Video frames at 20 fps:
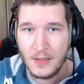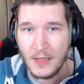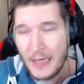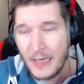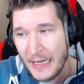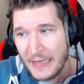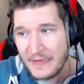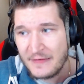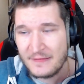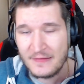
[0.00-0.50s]

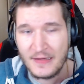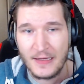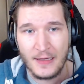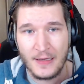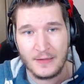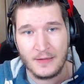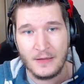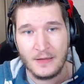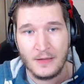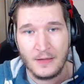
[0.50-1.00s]
I
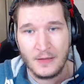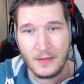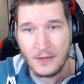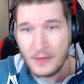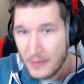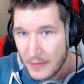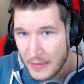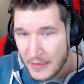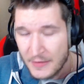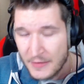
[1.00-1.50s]
said,
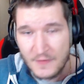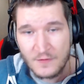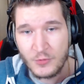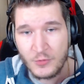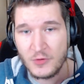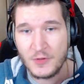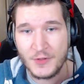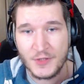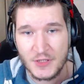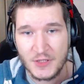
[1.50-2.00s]
it is
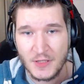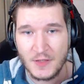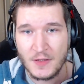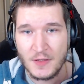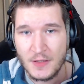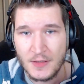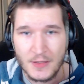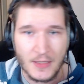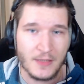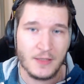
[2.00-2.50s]
bullshit
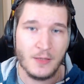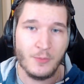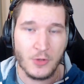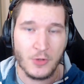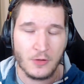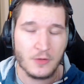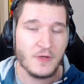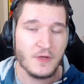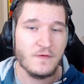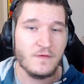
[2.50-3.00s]
that the
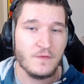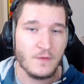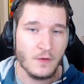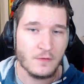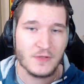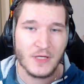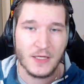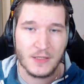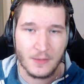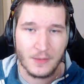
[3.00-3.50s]
bloggers don't
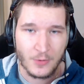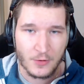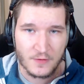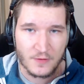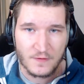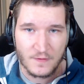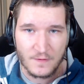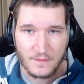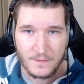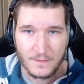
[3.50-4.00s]
get the
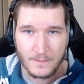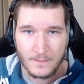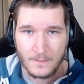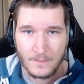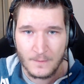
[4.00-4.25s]
boxes.